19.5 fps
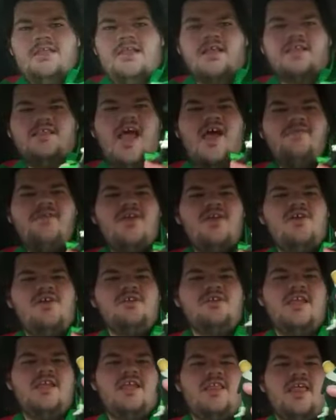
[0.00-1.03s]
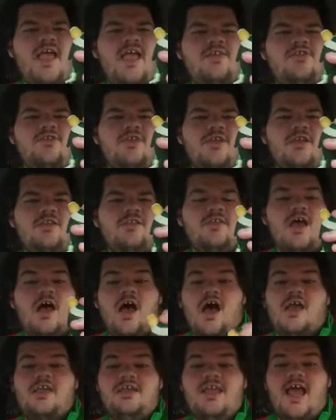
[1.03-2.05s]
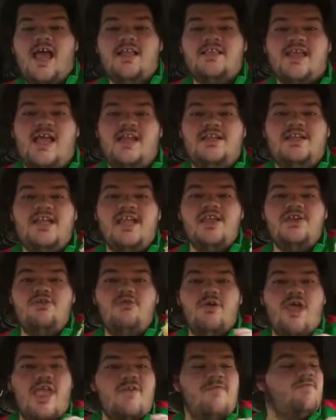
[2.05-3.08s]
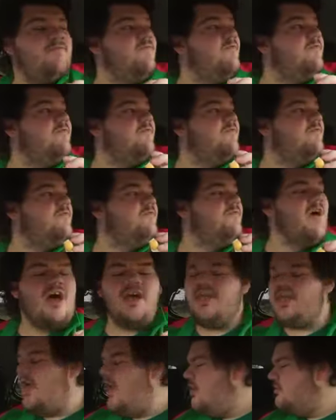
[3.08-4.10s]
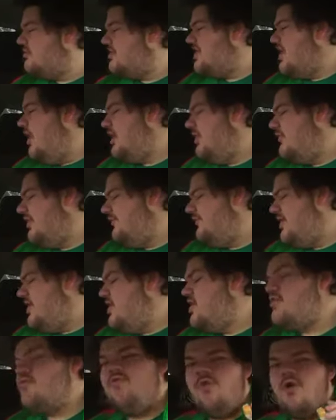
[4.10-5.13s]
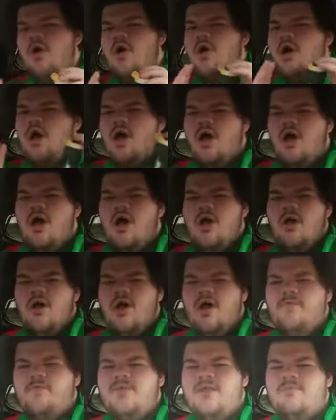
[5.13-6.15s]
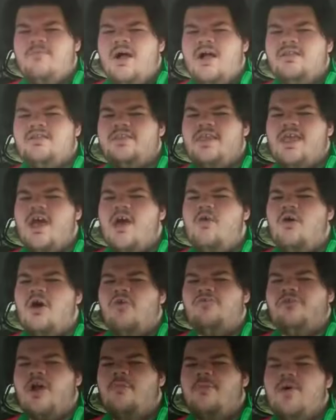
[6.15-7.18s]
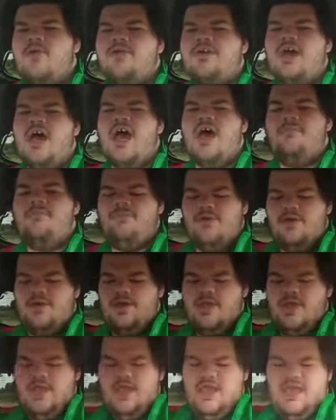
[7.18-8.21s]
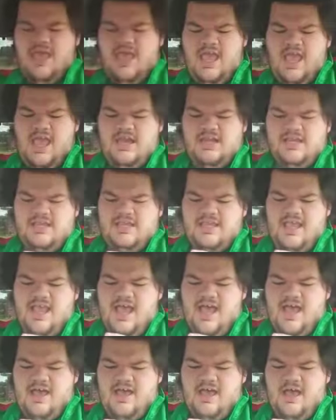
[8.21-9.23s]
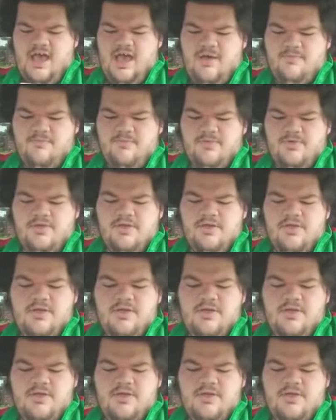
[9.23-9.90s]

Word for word: does have any articulations. Uh, yes, I did do a Funko Soda review a few months ago on RoboCop. And yeah, um,